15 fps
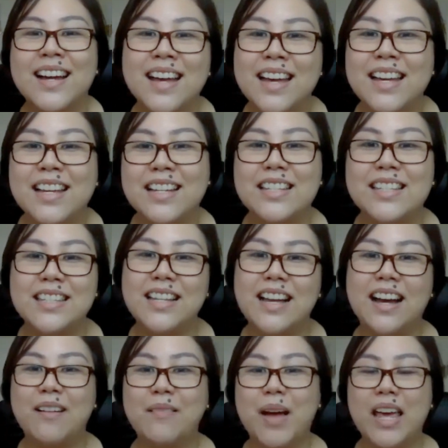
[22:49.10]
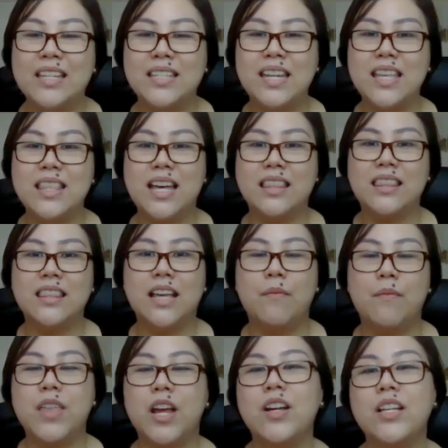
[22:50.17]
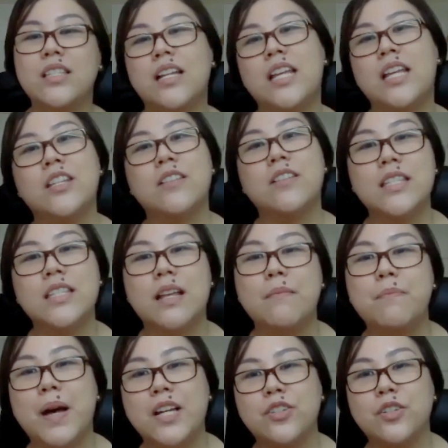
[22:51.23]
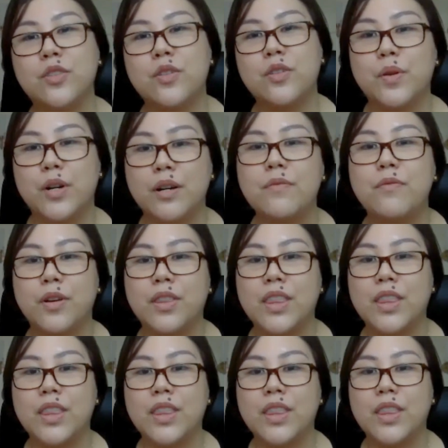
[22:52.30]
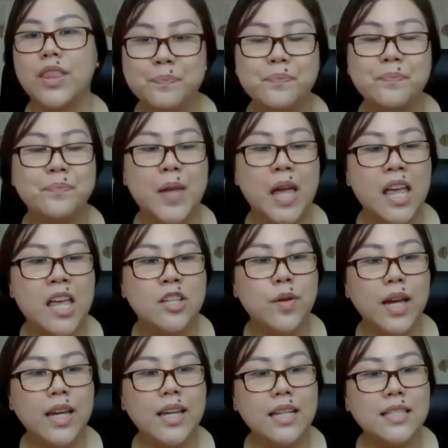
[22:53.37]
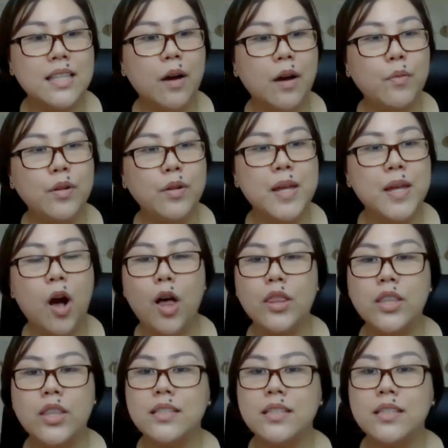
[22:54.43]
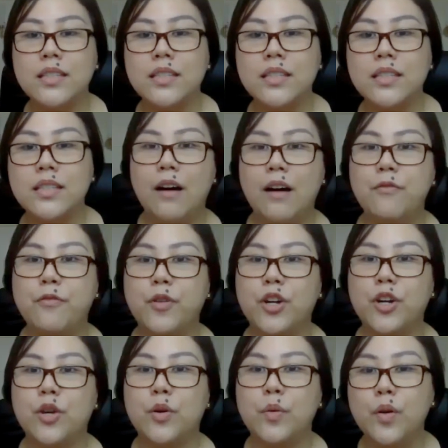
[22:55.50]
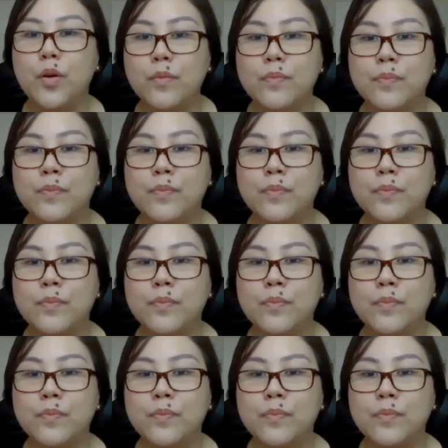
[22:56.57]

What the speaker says: because I see that there is an interest and passion to work for that job. So I guess that would be all the tips that I have for you.